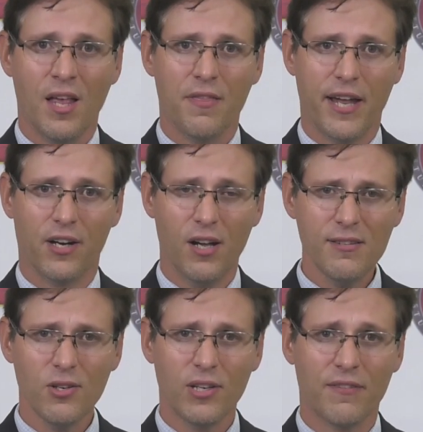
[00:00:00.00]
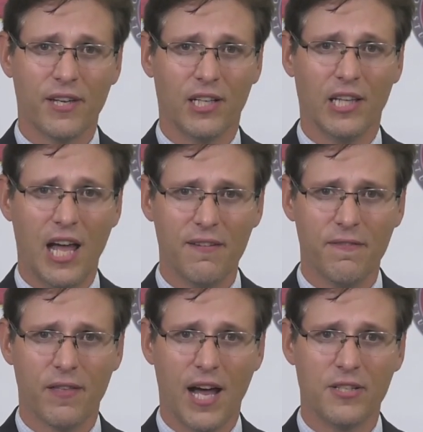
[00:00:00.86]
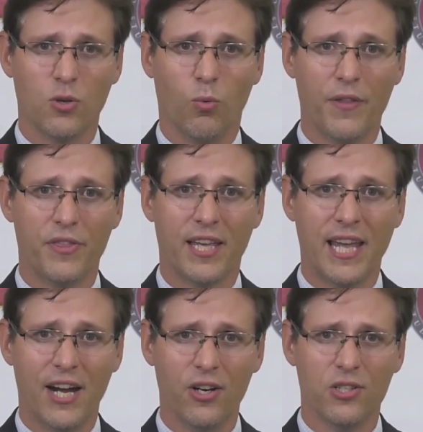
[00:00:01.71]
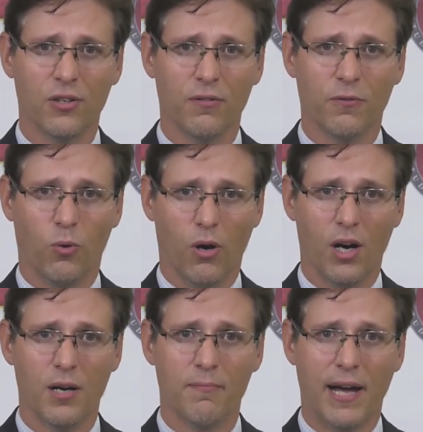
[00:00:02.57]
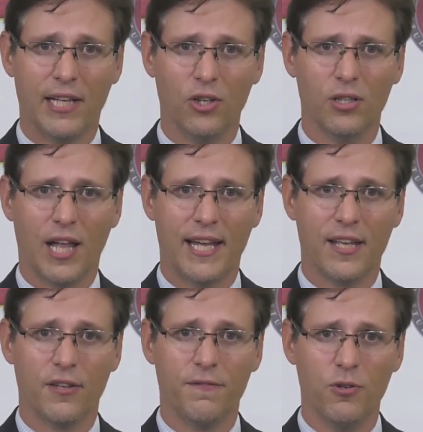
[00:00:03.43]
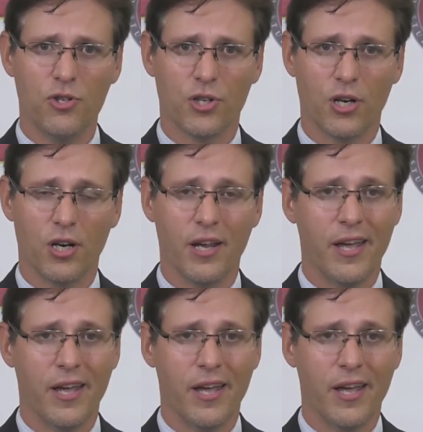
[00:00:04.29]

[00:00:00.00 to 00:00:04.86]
They are also giving a lot of thought to what the character of war might look like in the future